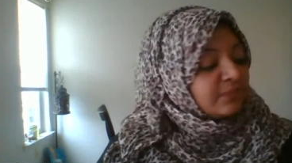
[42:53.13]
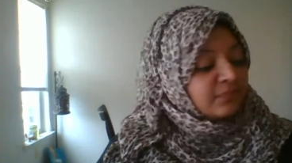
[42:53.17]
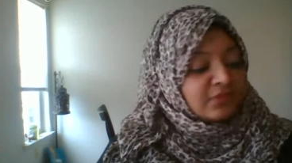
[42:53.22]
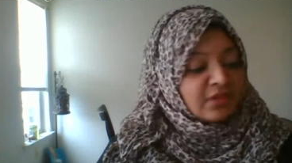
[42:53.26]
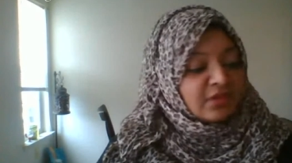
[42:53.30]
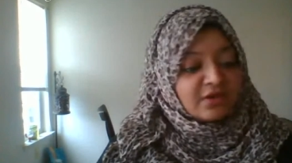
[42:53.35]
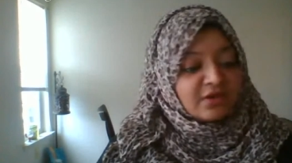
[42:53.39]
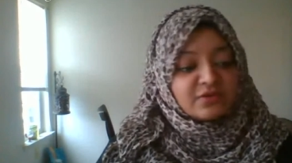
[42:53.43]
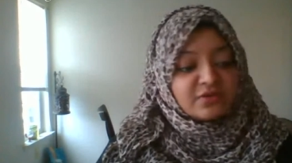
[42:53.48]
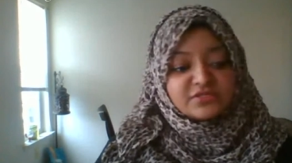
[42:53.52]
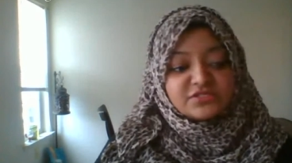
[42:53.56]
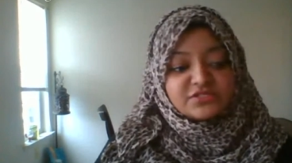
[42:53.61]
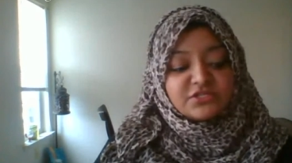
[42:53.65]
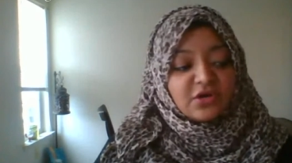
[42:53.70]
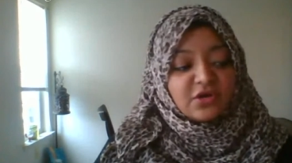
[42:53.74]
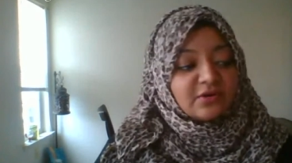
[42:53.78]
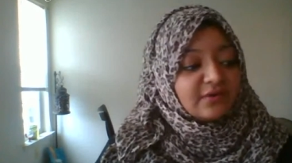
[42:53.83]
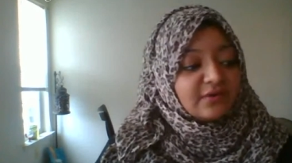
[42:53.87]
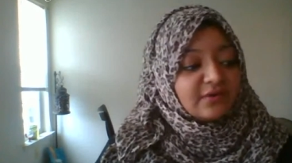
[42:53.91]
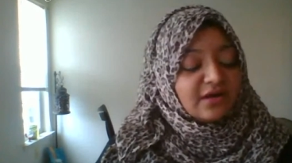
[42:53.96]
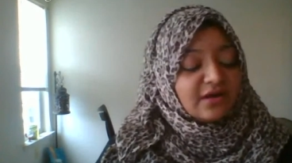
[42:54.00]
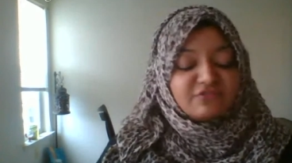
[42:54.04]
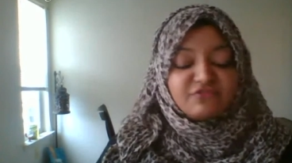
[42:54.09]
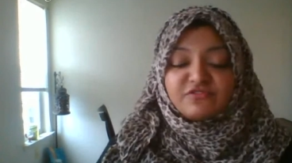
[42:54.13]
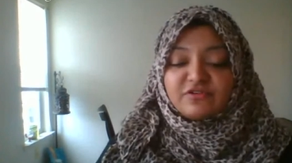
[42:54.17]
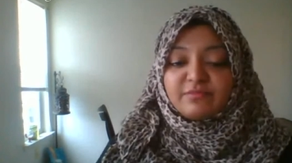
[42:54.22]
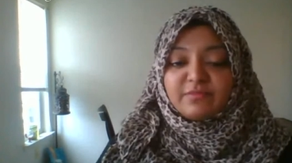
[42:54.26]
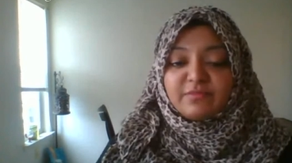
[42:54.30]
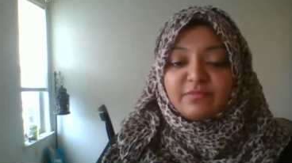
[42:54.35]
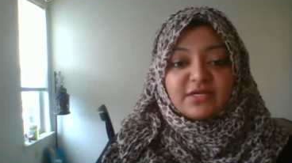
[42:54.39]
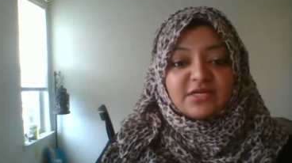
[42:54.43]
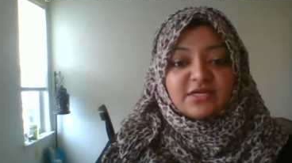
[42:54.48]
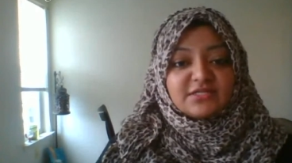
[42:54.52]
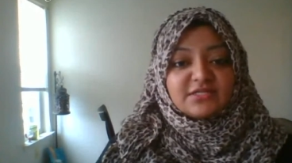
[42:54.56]
it was so rough for
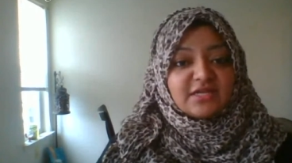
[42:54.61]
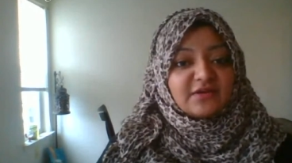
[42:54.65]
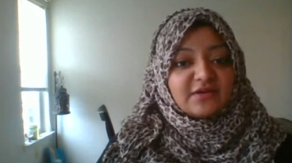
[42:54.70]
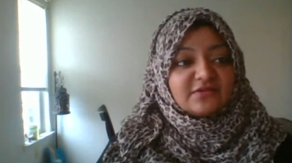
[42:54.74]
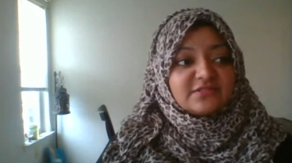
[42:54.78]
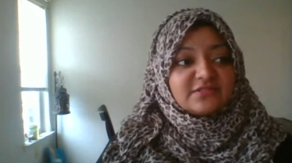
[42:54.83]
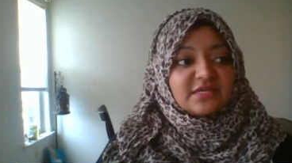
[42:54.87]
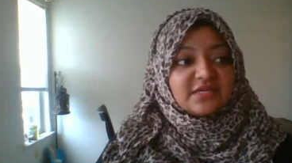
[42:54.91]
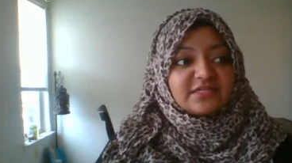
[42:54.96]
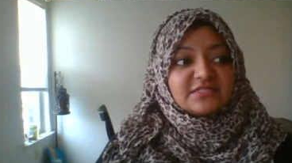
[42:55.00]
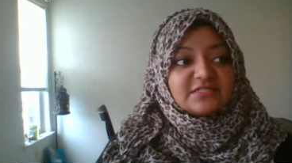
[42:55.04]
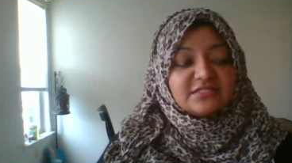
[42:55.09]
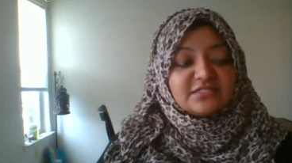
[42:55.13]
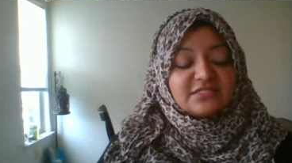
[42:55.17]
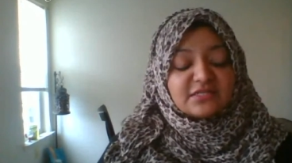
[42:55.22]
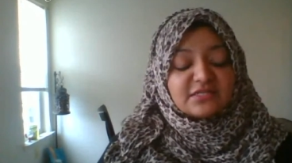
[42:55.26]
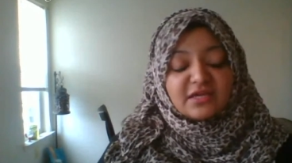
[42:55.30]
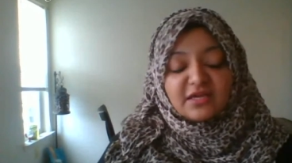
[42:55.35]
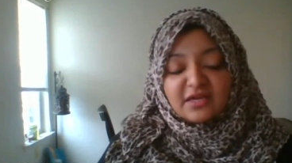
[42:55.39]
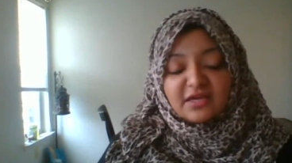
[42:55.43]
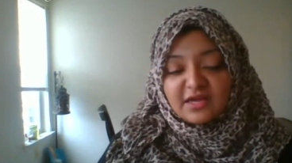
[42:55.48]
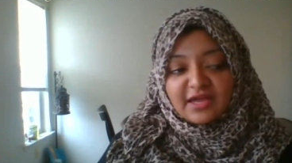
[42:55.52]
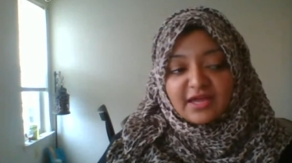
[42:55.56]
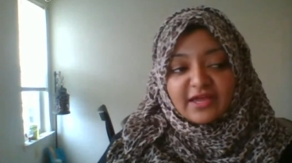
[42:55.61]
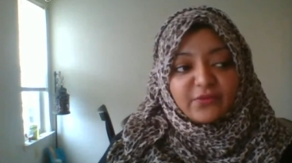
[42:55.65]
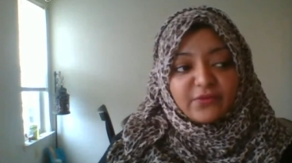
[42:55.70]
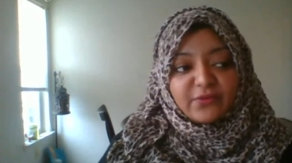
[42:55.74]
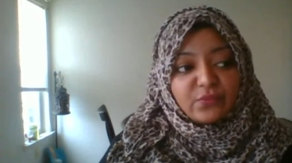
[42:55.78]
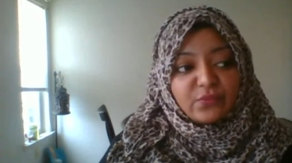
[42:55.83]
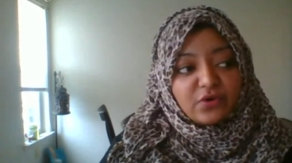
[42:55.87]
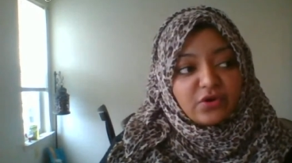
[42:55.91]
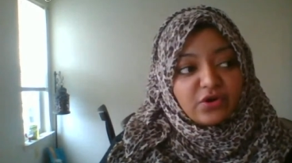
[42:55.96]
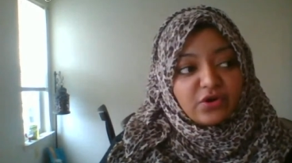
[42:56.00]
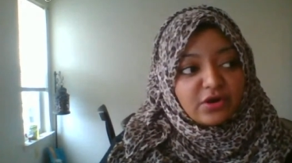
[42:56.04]
me because I was like sick, I had
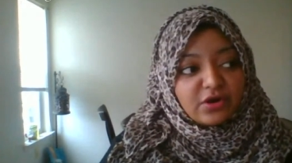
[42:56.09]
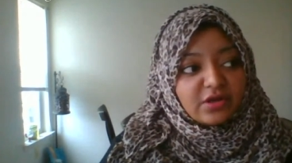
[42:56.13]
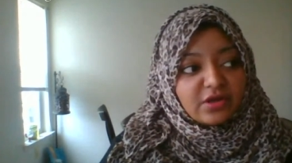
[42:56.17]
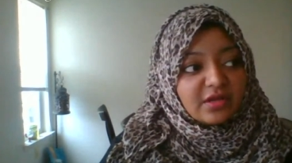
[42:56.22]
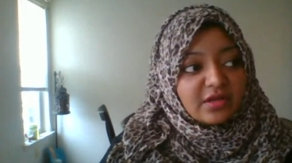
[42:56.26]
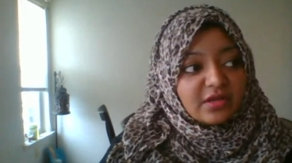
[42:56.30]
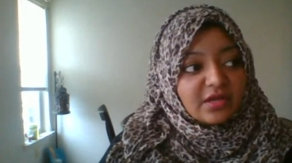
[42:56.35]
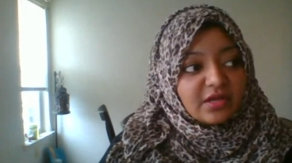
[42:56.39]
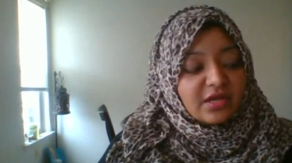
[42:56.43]
work,